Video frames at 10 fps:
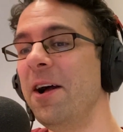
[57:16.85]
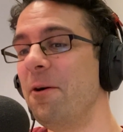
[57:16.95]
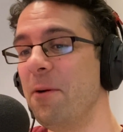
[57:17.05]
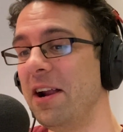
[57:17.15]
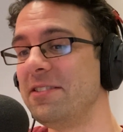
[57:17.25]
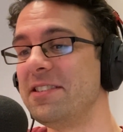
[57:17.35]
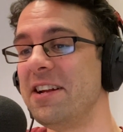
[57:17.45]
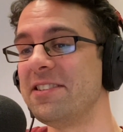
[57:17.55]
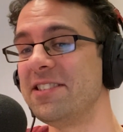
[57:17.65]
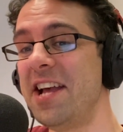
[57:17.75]
What else is there
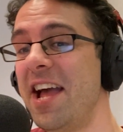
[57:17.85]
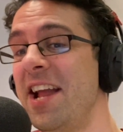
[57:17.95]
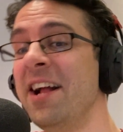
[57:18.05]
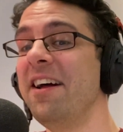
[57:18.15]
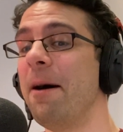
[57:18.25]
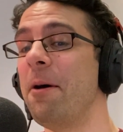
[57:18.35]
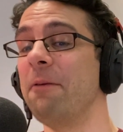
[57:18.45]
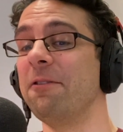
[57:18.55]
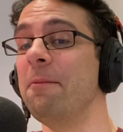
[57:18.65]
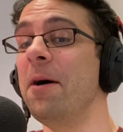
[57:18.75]
to say apart
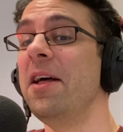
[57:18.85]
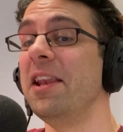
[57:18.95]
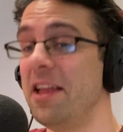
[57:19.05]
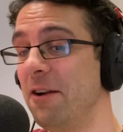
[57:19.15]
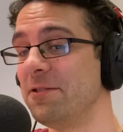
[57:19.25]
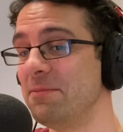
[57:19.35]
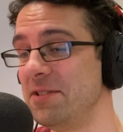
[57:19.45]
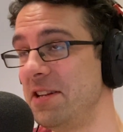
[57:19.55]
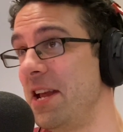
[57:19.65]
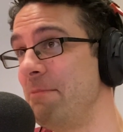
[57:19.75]
from let off some
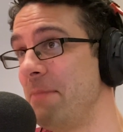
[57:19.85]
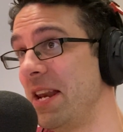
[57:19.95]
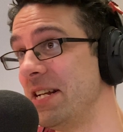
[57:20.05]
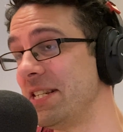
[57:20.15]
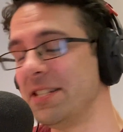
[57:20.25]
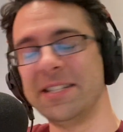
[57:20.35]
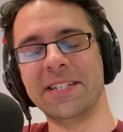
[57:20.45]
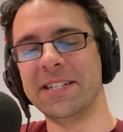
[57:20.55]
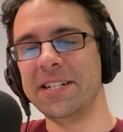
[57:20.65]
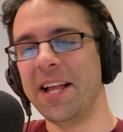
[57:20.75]
steam, Bennett? I
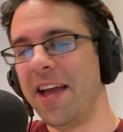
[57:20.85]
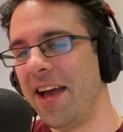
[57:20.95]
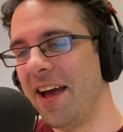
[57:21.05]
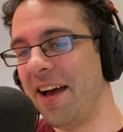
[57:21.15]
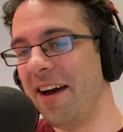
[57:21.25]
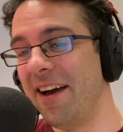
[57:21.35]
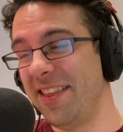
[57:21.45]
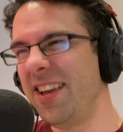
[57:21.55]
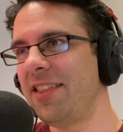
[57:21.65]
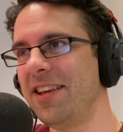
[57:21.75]
think he liked it. I
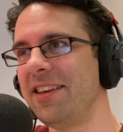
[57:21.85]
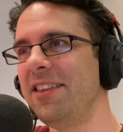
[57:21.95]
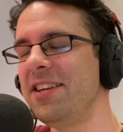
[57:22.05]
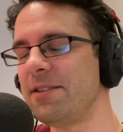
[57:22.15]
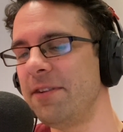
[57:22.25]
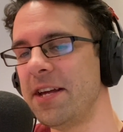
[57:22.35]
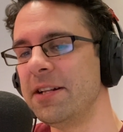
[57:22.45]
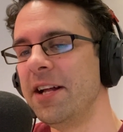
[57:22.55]
think he's a fan.